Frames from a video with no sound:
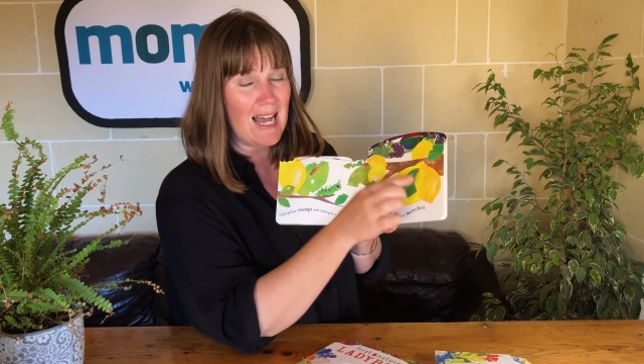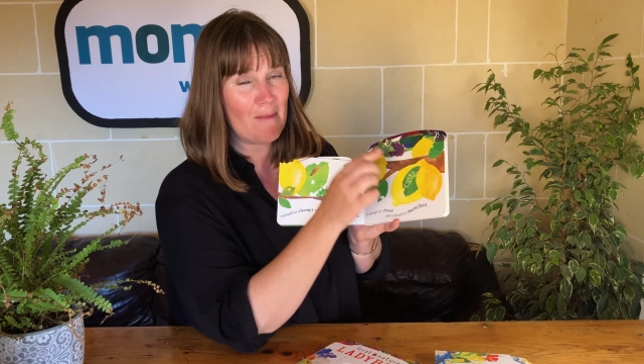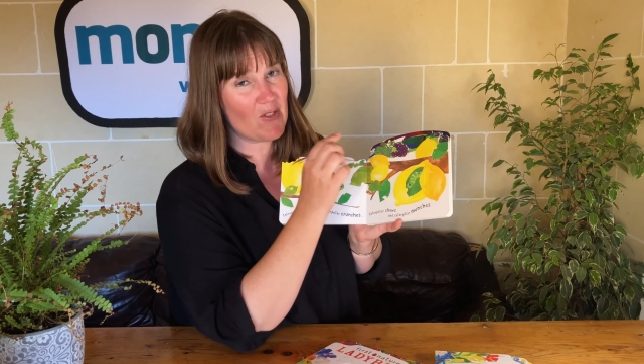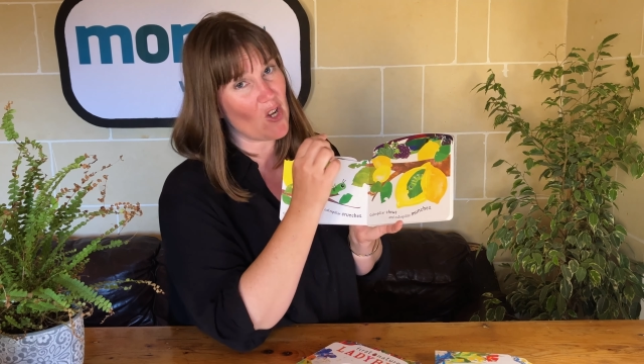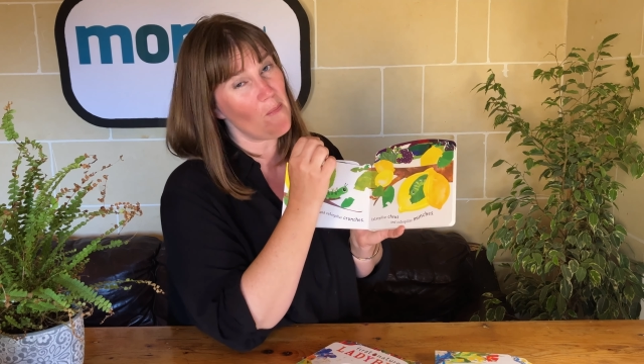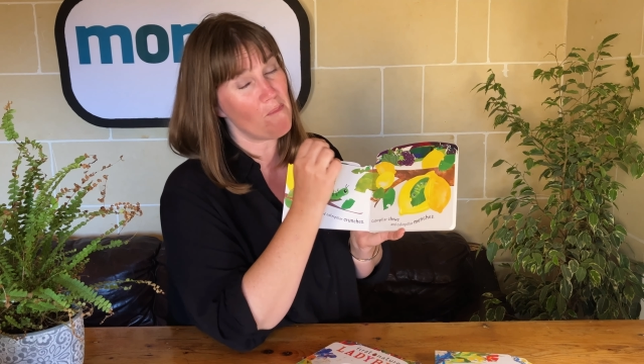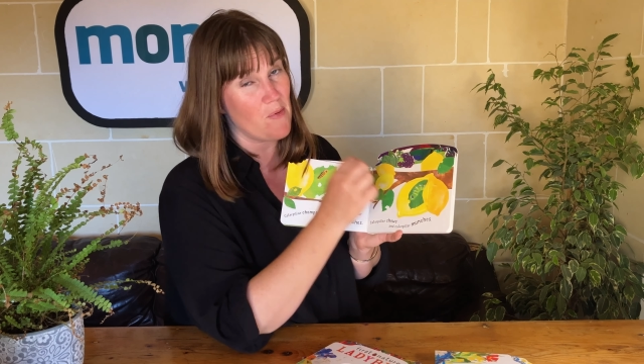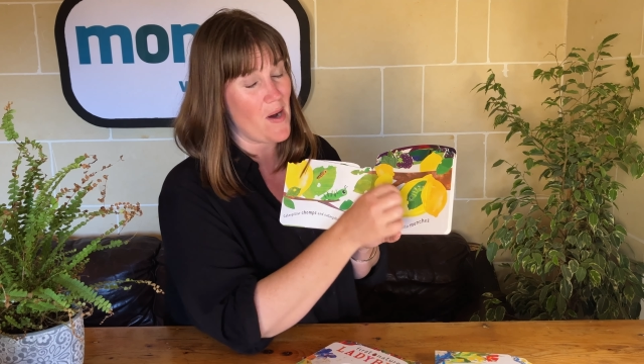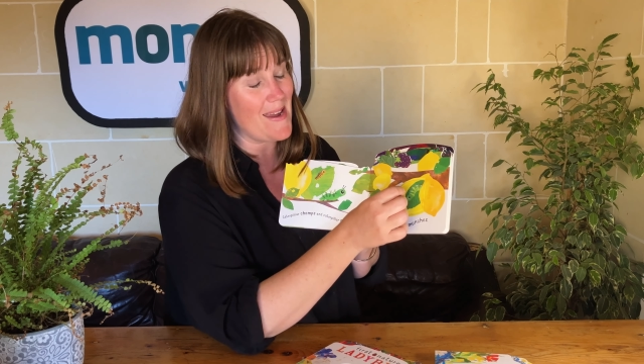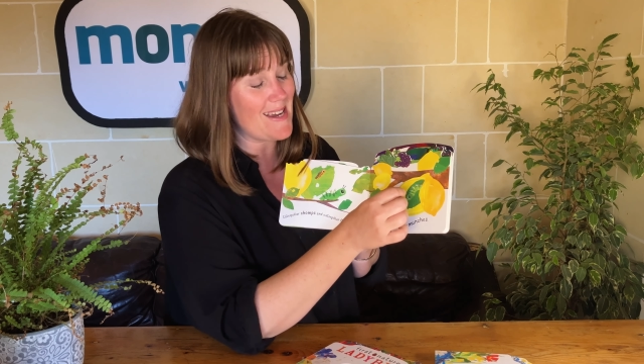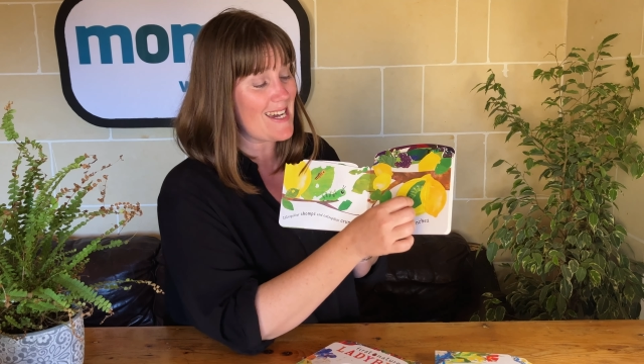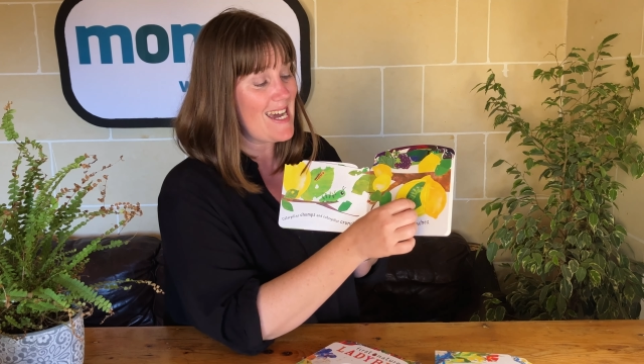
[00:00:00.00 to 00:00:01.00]
don't
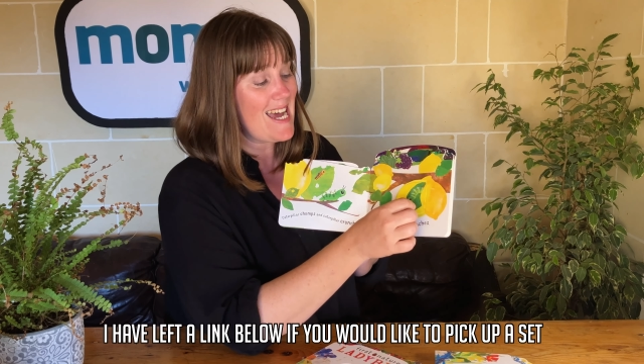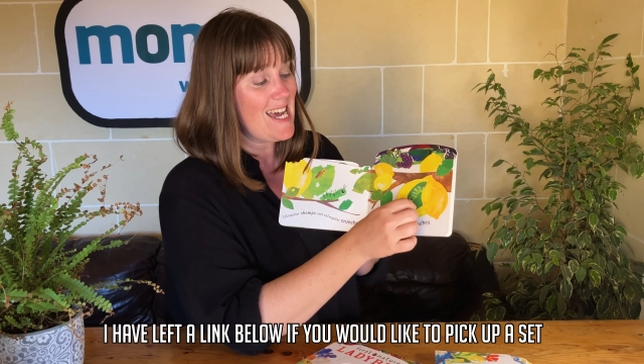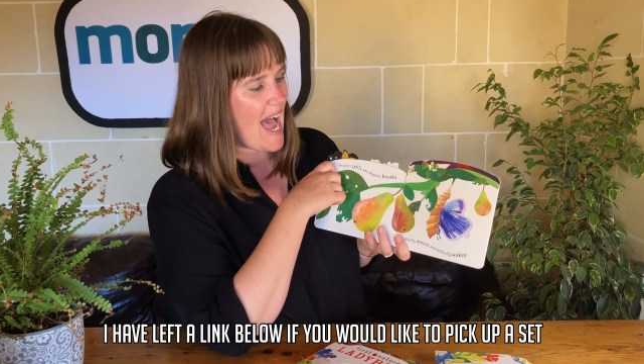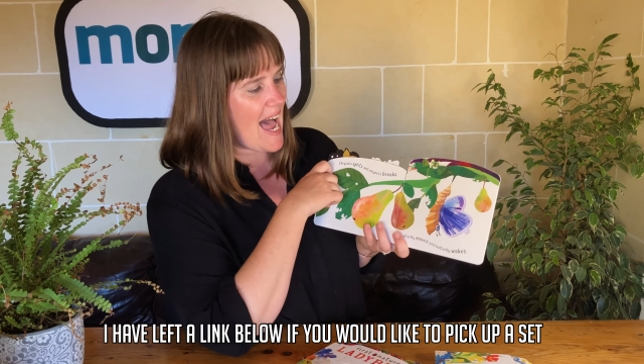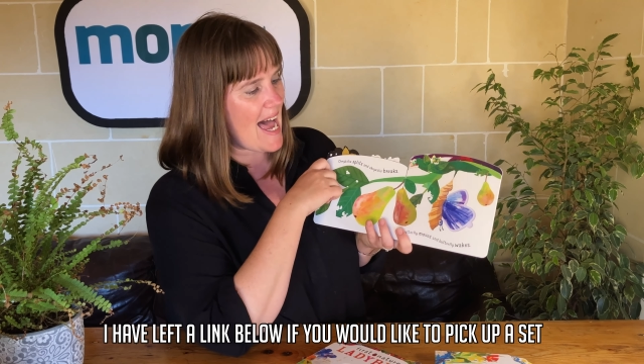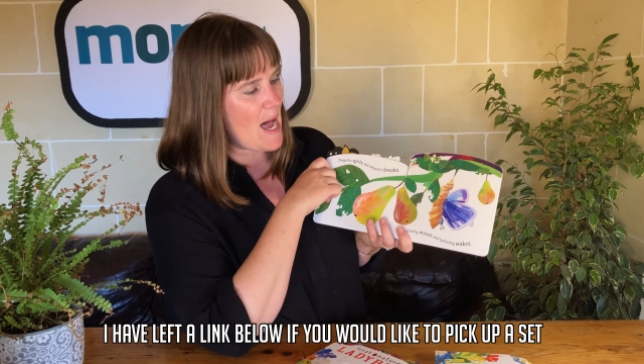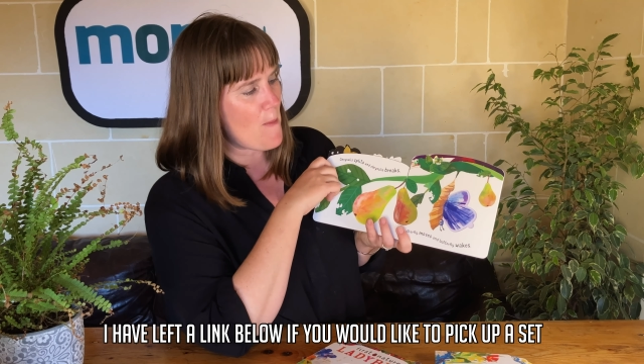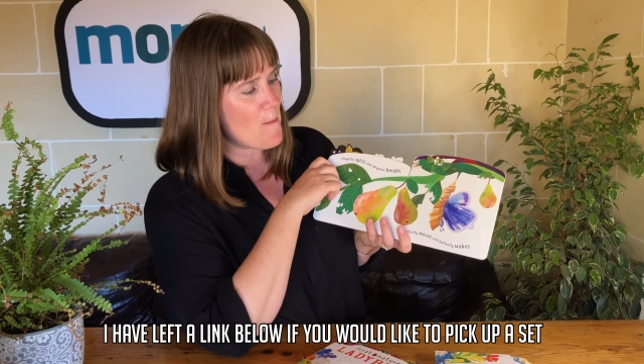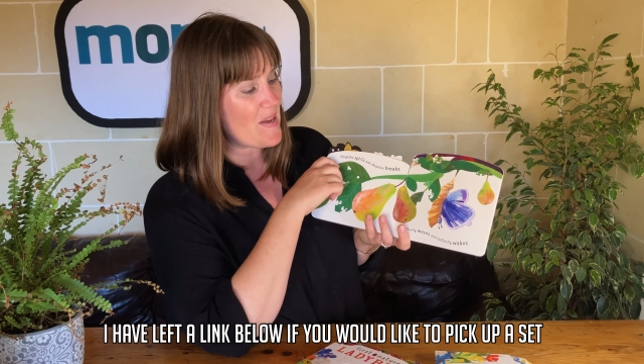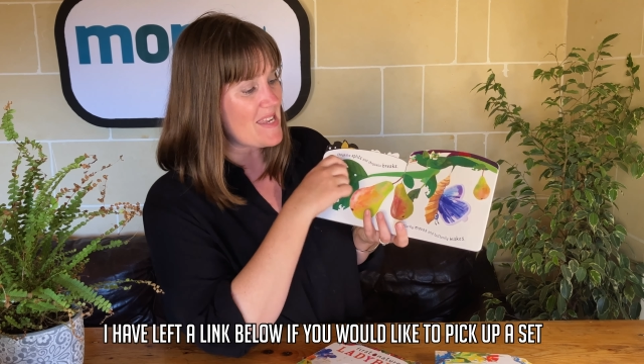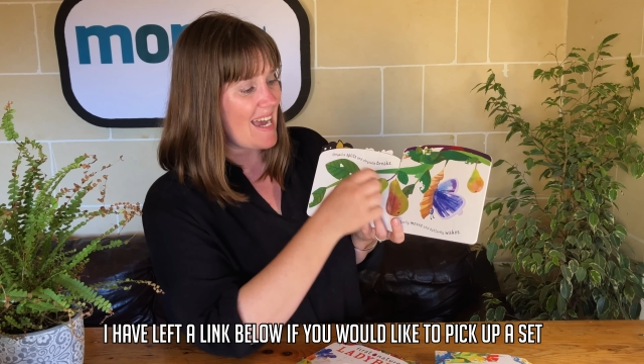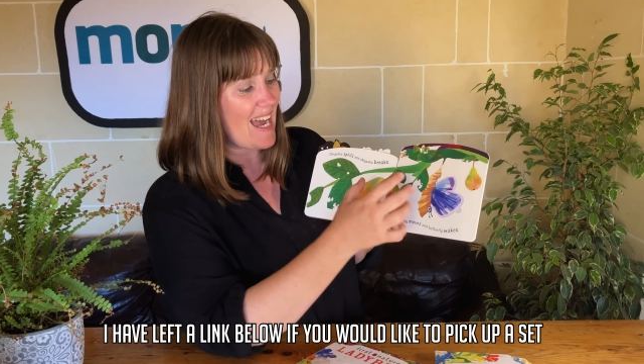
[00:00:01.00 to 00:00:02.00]
break. But yeah,